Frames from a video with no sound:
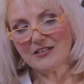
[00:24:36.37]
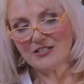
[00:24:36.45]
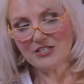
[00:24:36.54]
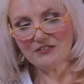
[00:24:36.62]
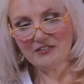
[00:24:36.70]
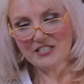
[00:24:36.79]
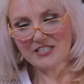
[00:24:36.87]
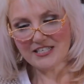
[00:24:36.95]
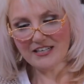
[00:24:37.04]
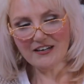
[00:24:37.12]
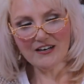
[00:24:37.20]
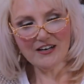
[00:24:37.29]

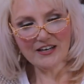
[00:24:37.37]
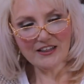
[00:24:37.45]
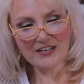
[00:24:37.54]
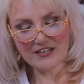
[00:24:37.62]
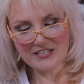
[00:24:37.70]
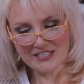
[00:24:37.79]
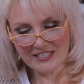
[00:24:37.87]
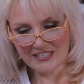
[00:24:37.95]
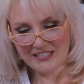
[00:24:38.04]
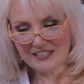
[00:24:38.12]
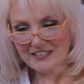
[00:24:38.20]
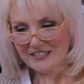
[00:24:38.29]
Vinci Eye that I
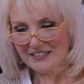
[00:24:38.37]
did.